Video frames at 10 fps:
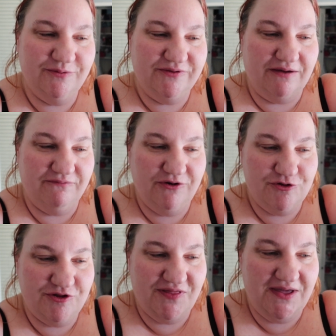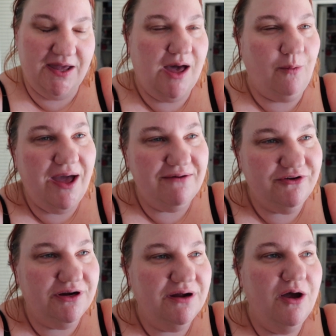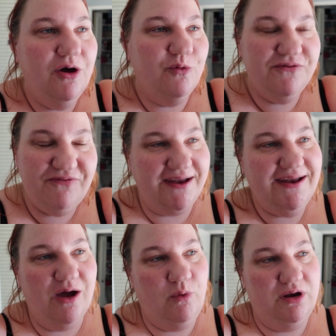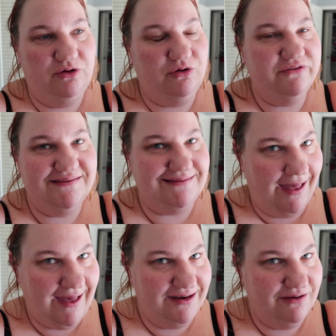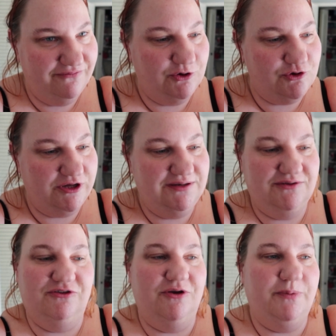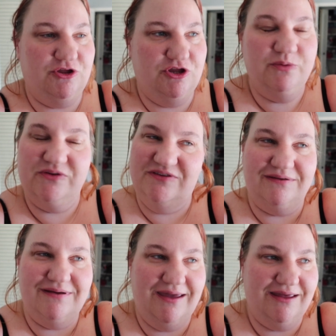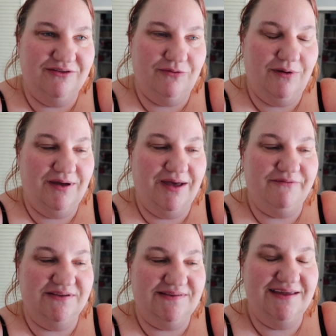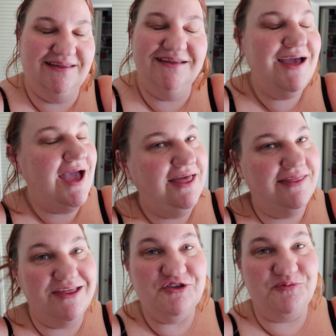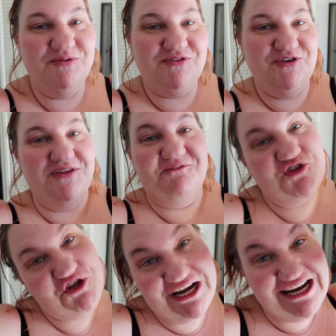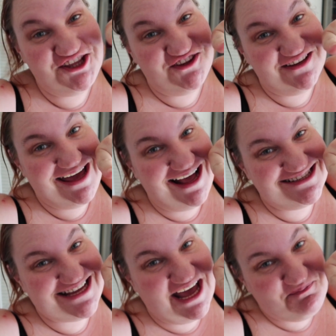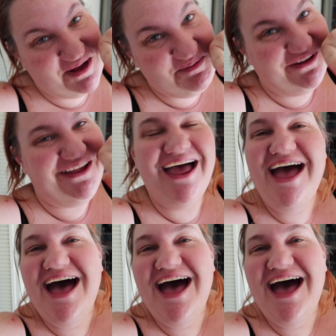It was like a virgin thing. However, we find out one of the girls is not a virgin. So, but she was still taken. So obviously, that just proves to you that virginity is just a concept, people.